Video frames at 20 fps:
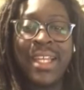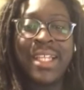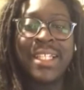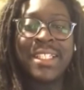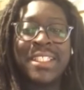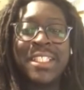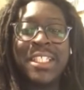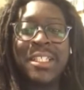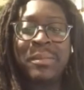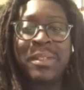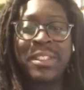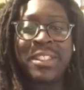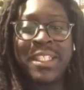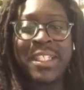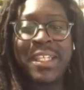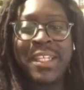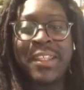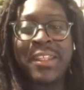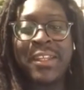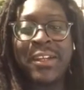Team
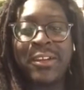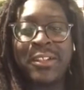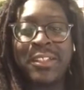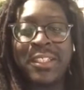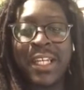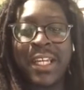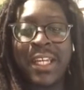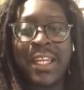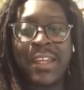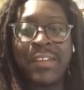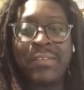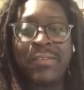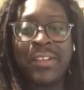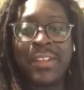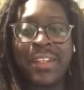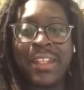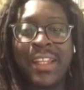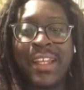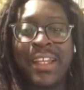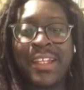Antikythera checking in for
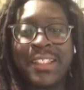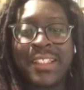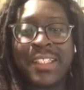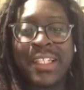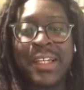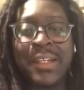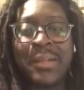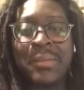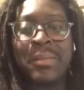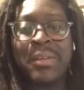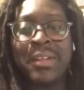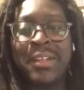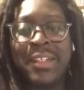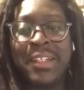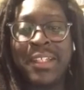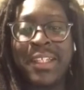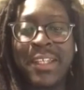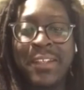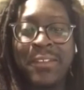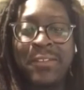the last time.
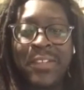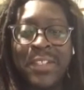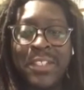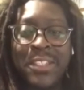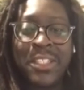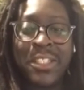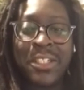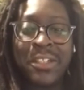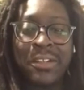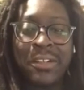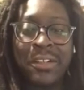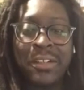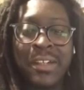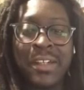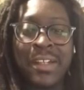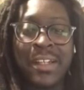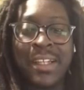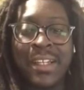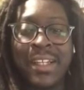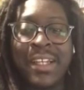Keith Finch here.
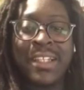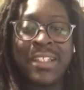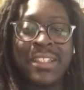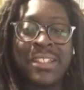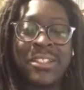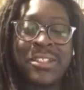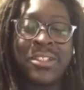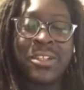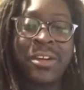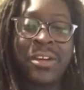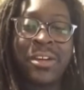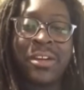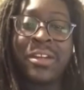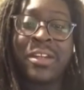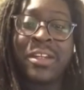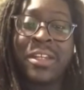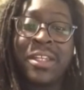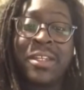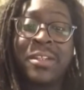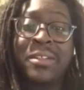To start,
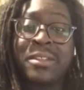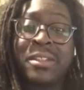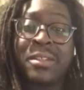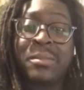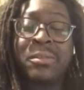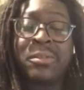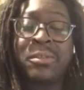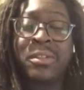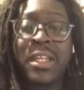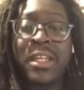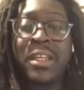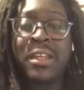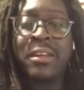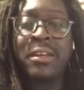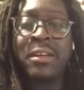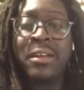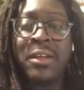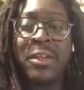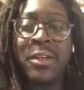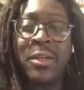demo day
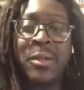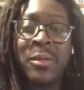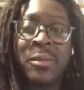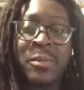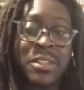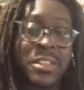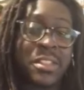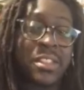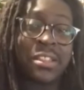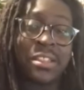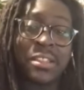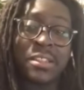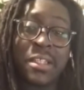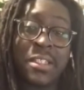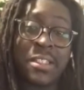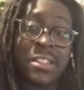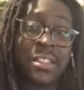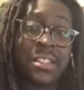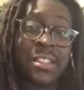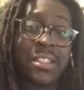was a
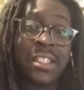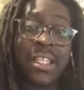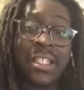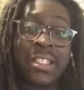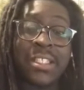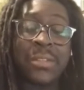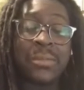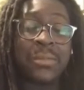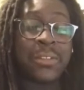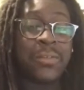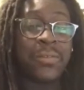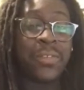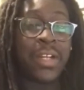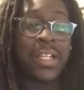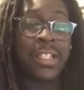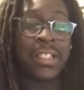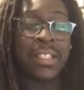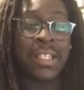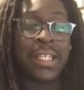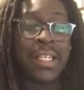success. It was
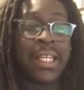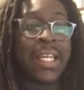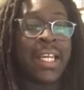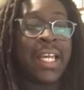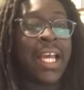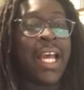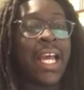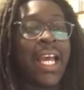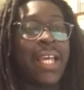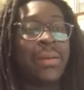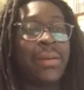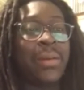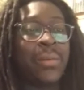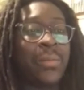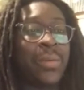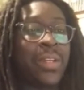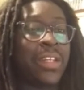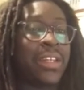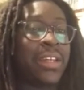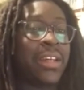fun. I mean,
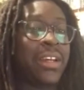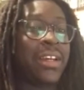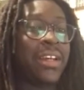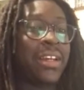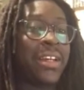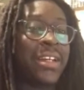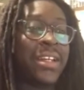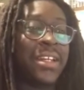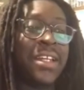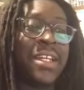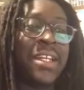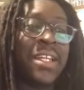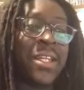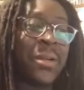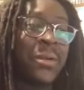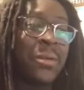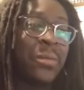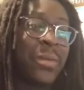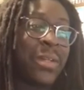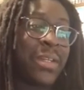we
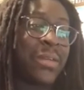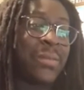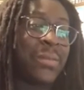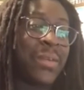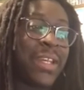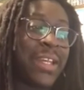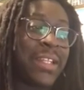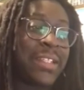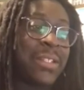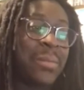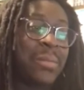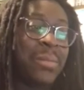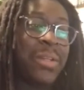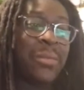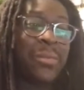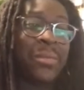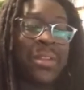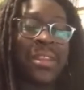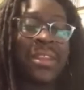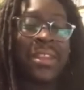got to meet
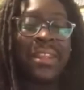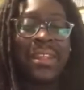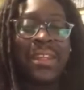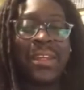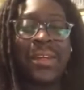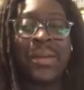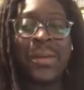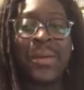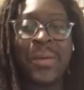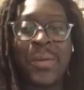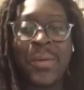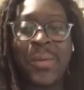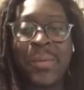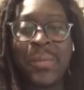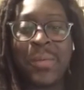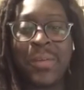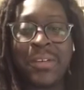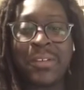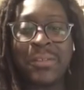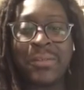with the
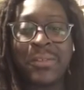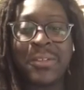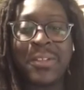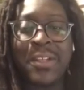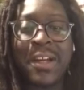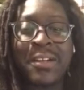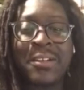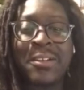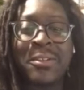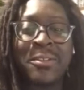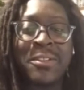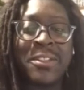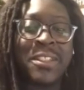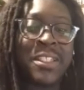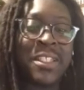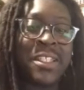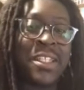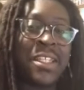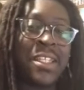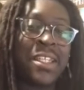wonderful Dr.
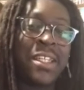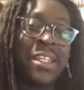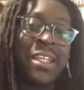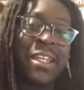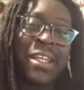Kaziki.